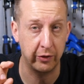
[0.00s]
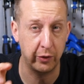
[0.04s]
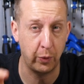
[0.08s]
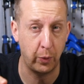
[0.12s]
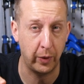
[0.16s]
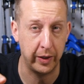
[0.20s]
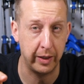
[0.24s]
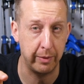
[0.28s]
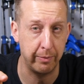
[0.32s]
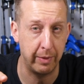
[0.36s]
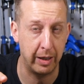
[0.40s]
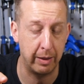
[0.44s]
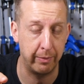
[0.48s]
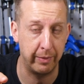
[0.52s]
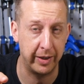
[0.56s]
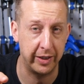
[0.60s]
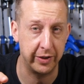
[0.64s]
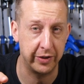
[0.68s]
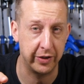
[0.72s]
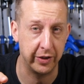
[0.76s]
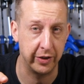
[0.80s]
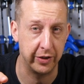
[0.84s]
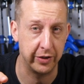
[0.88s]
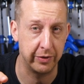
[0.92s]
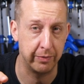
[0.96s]
twenty
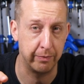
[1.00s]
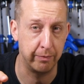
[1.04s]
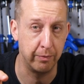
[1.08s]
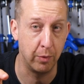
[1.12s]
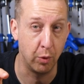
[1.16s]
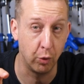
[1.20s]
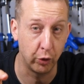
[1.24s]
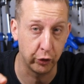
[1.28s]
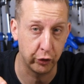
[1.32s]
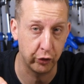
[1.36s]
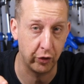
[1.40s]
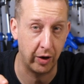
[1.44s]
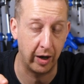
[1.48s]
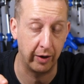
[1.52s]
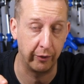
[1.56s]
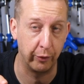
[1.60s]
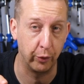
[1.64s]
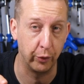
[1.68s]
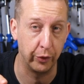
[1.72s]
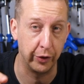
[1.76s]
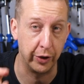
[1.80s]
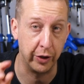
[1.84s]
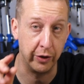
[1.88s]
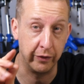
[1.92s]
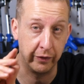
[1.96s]
millimeters more
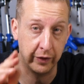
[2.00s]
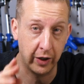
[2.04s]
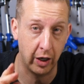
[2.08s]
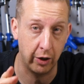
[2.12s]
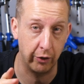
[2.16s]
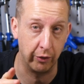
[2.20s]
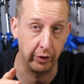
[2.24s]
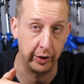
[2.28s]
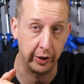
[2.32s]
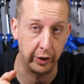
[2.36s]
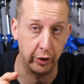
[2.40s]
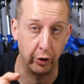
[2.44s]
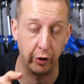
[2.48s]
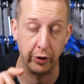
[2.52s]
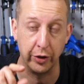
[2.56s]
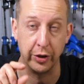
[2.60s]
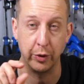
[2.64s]
travel that you've currently got,